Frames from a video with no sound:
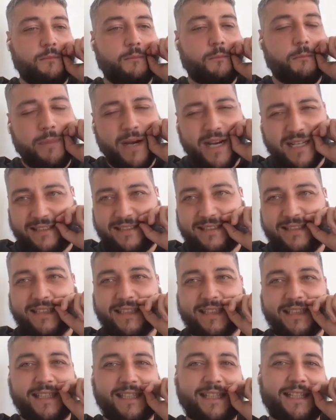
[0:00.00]

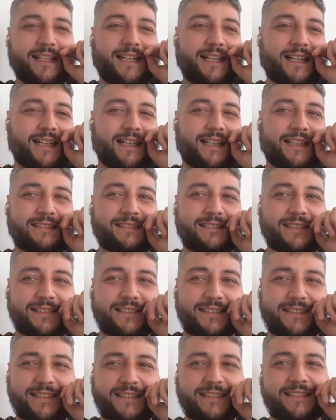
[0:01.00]
But
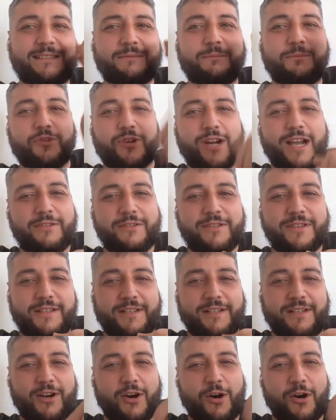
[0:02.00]
since this is a browser,